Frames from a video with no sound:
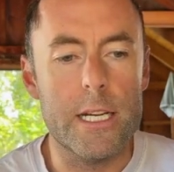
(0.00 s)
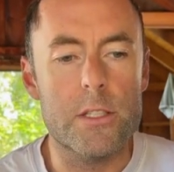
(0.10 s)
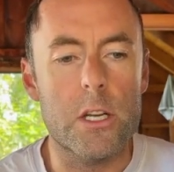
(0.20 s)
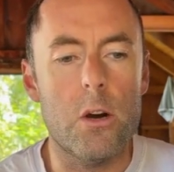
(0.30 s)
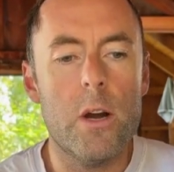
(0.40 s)
And
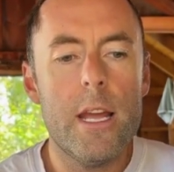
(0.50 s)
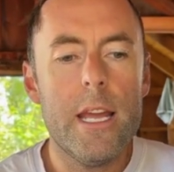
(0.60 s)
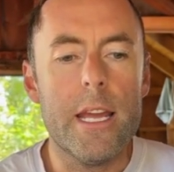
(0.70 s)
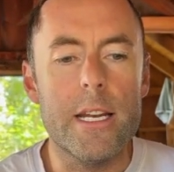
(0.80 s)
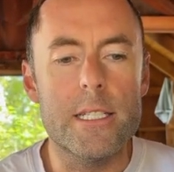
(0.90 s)
so
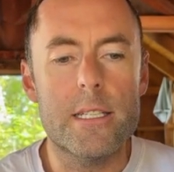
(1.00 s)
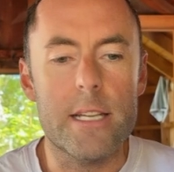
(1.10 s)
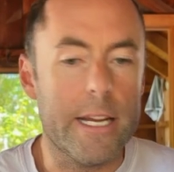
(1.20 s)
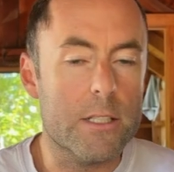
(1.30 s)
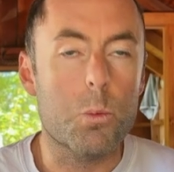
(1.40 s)
it is
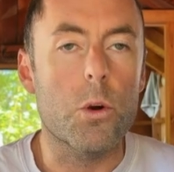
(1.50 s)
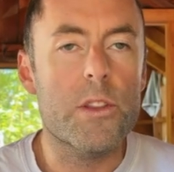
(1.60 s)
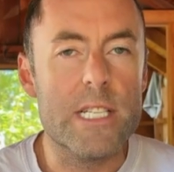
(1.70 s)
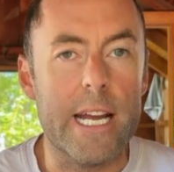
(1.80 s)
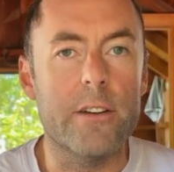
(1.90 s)
saying it's worth
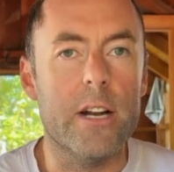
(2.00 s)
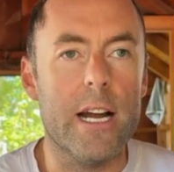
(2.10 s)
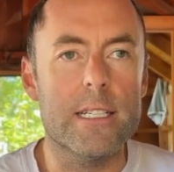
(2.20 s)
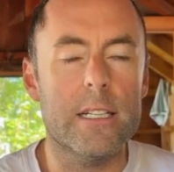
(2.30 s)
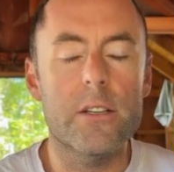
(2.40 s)

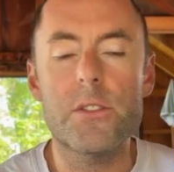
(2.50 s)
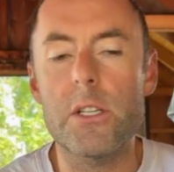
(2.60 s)
standardizing those.